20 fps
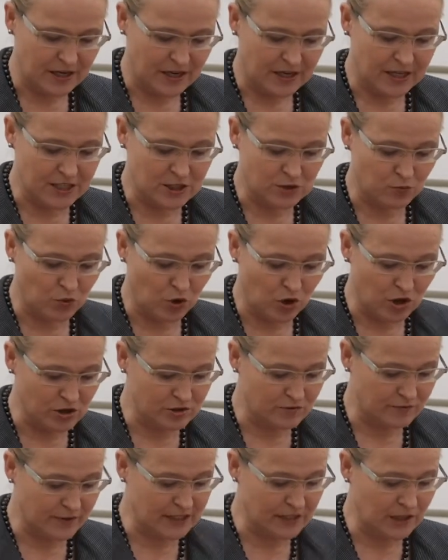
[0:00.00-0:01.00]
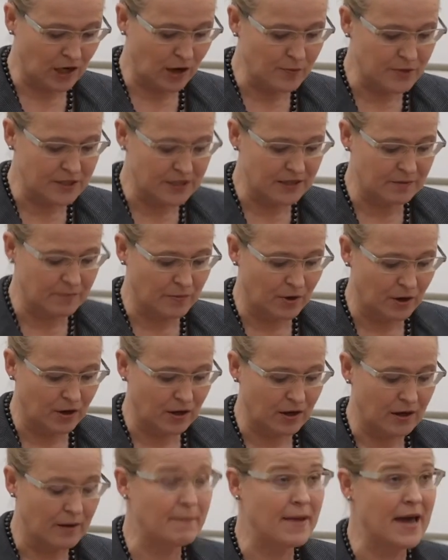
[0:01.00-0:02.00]
is worldwide common
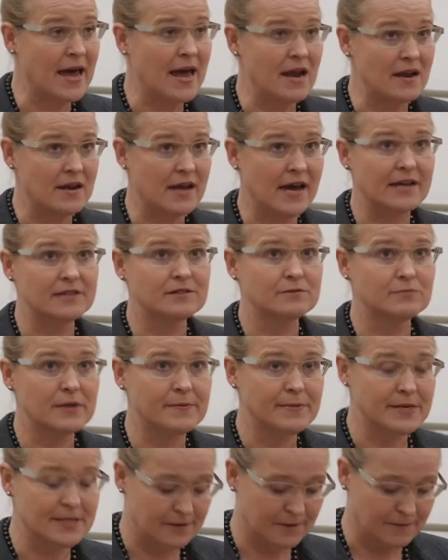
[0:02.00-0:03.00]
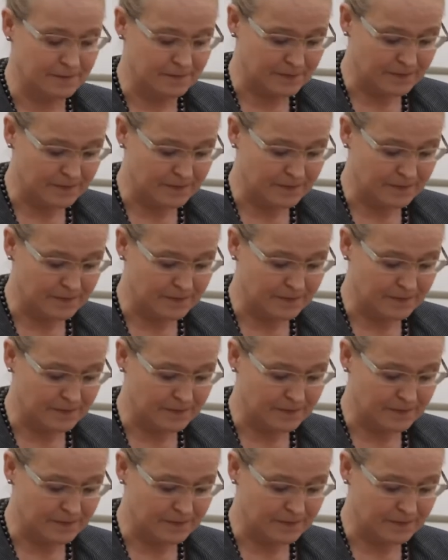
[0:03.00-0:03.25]
among men and women.